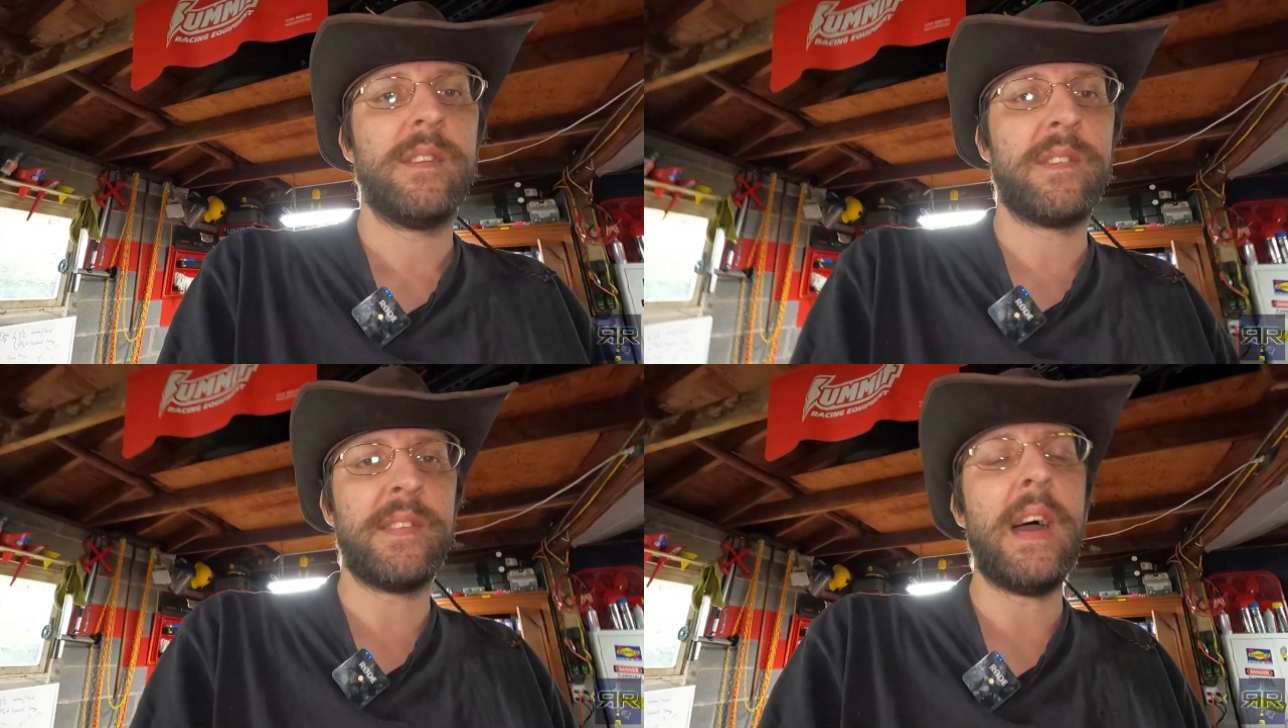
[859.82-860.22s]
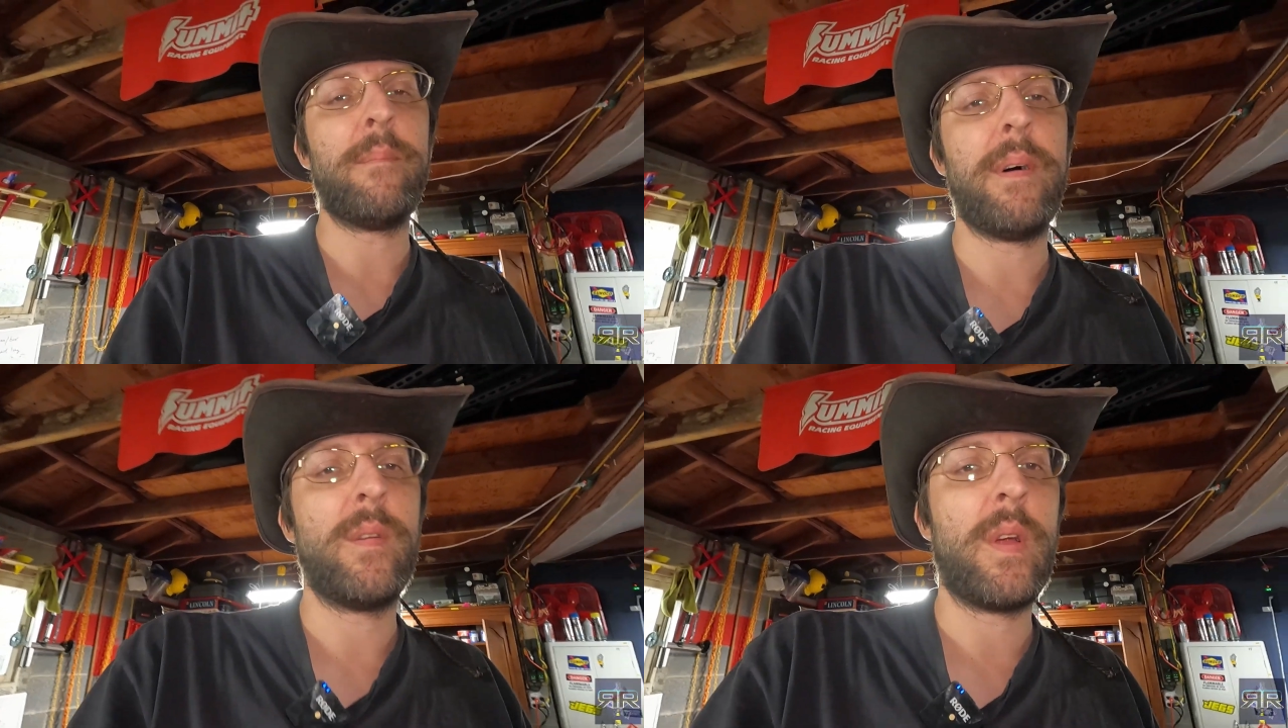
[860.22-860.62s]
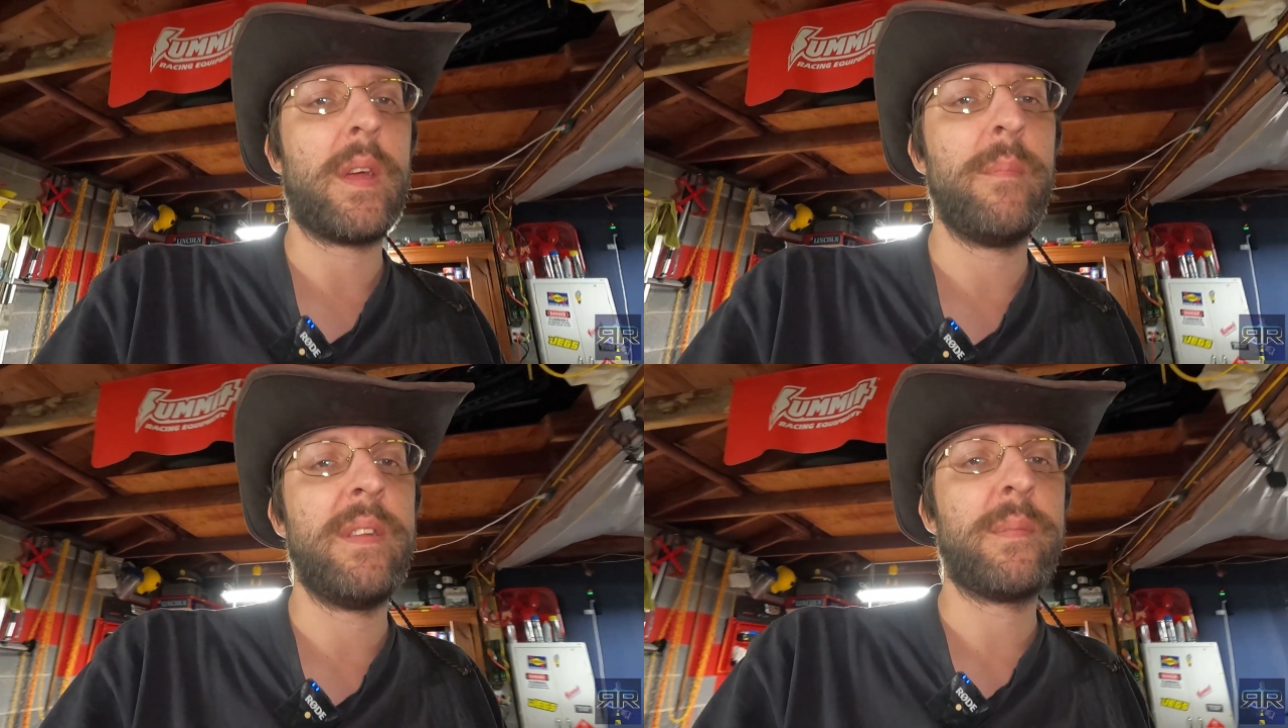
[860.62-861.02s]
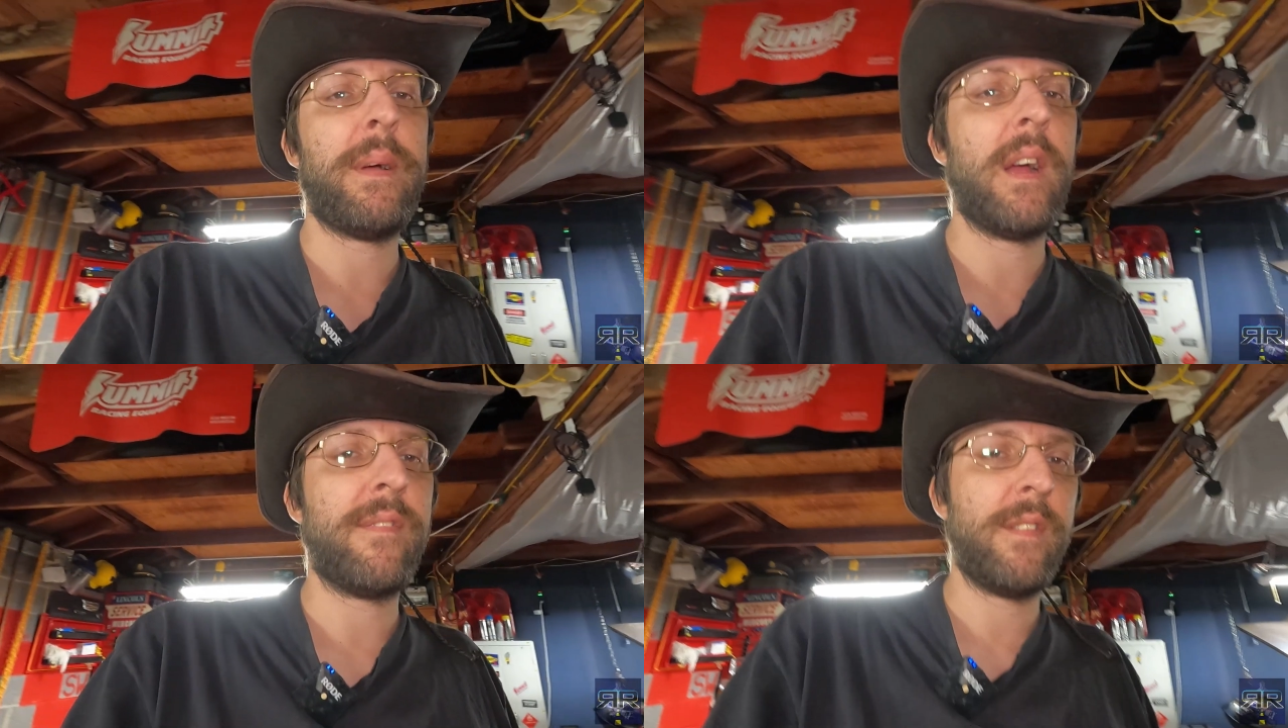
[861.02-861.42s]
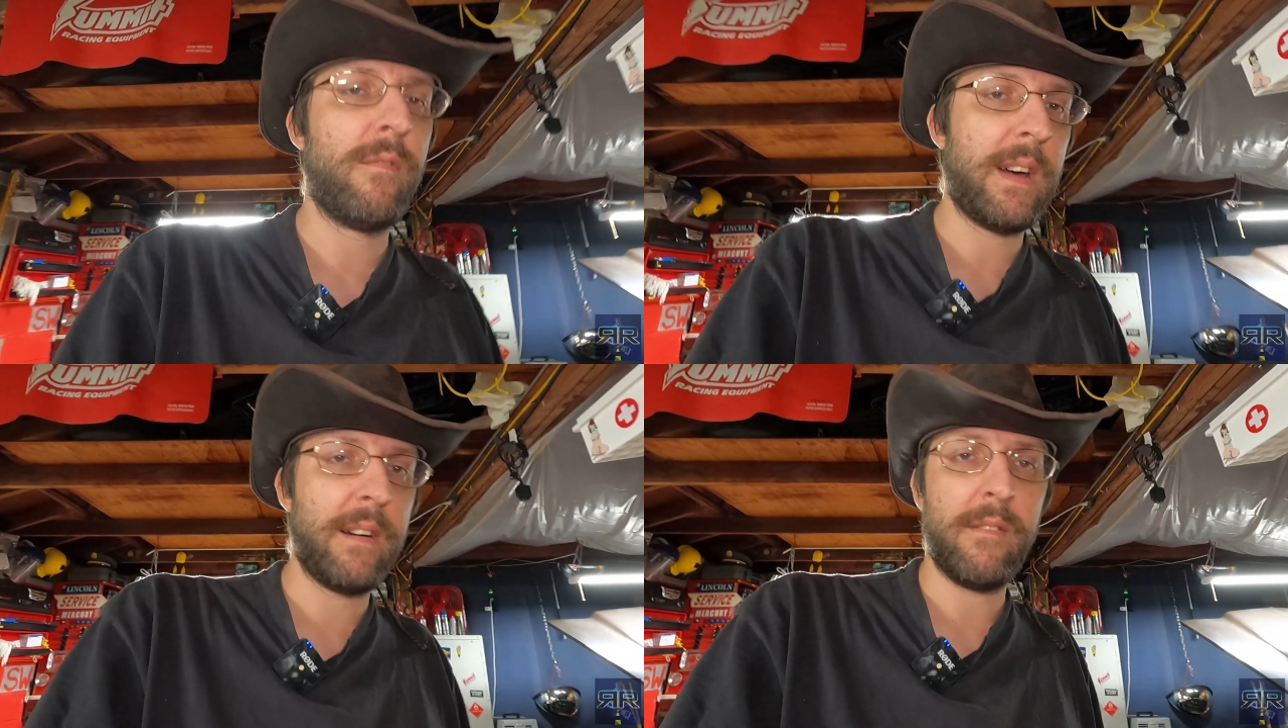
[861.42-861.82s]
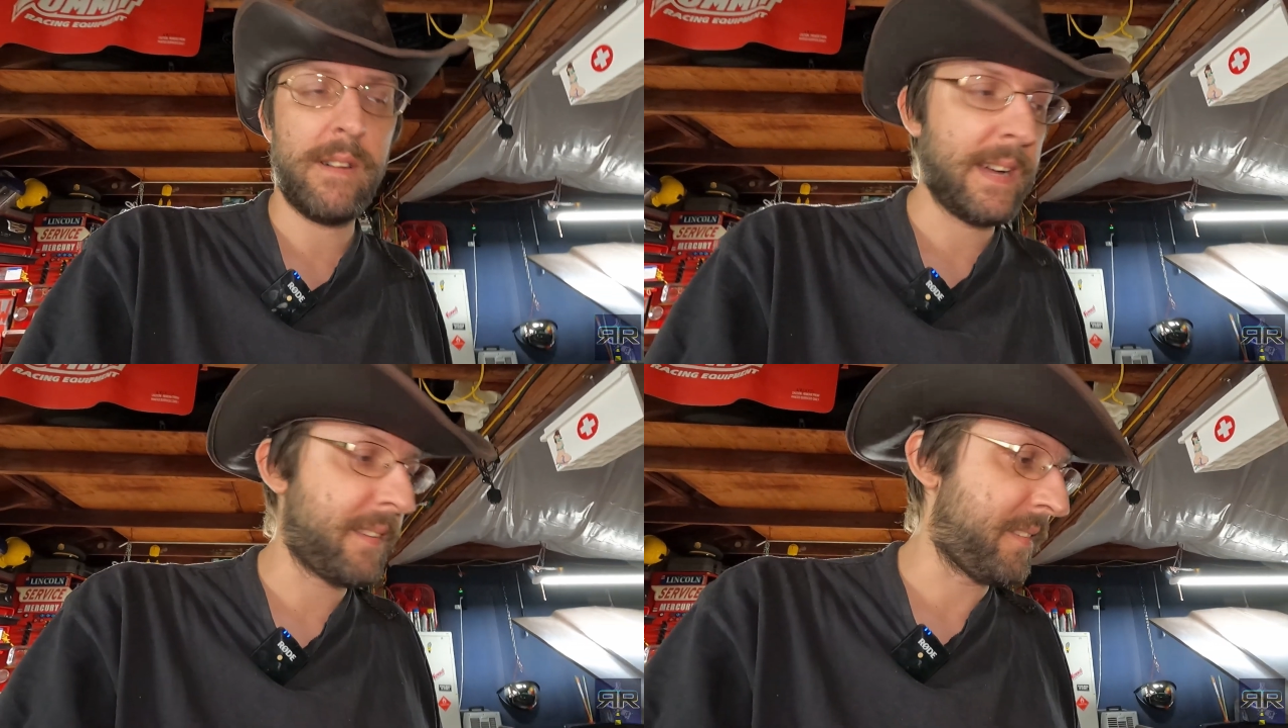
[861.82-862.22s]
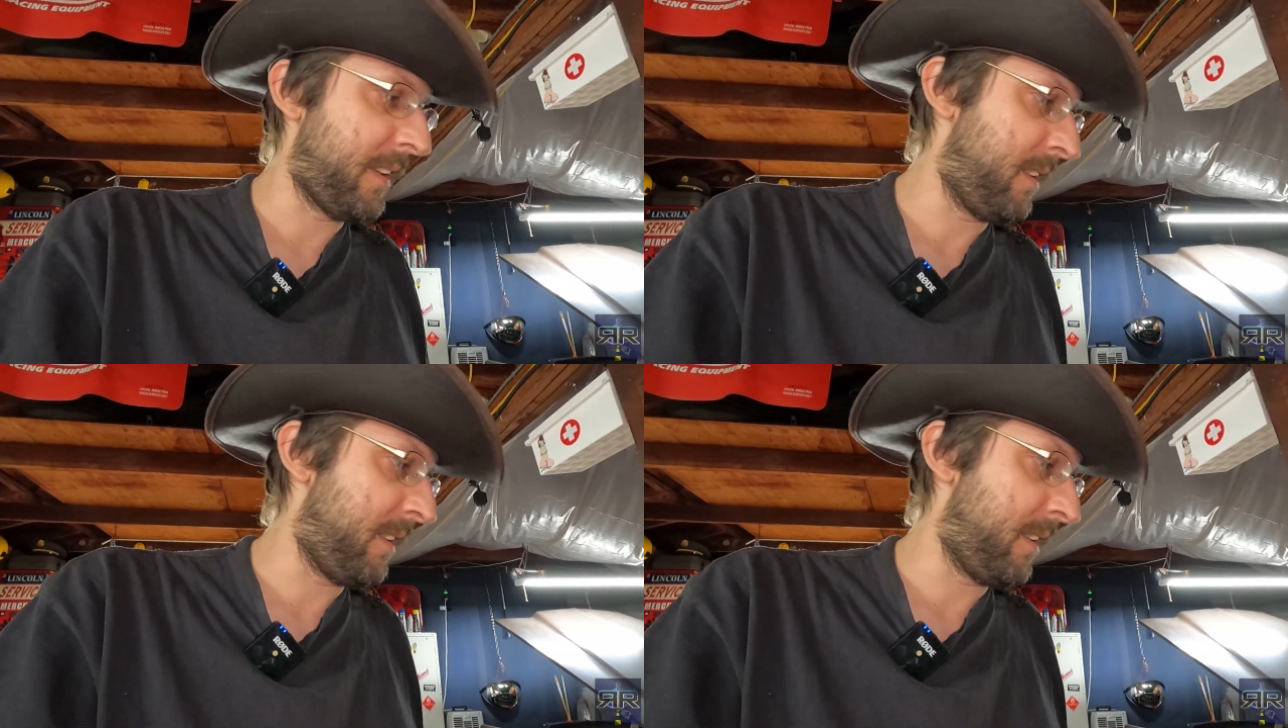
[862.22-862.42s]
The Snap-on recommends paraffin wax,